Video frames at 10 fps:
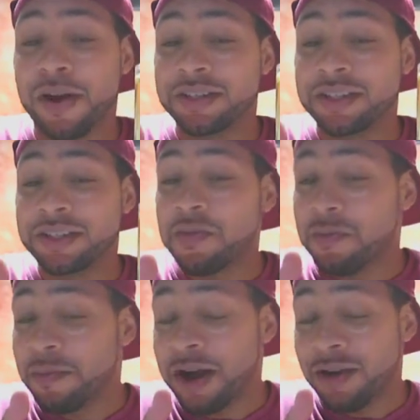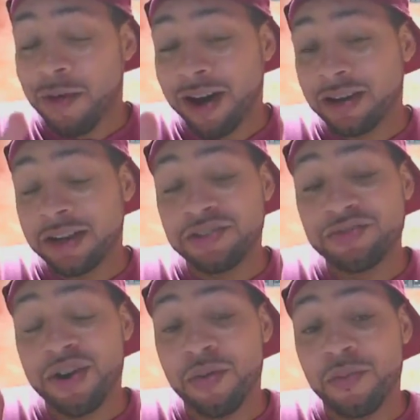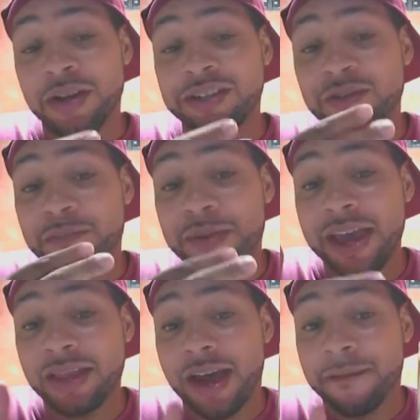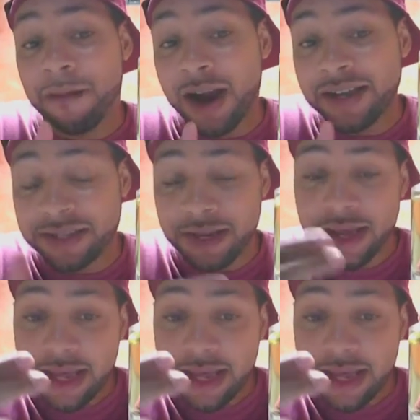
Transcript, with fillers: purchase Silver Mountain Water and you don't want to pay that price,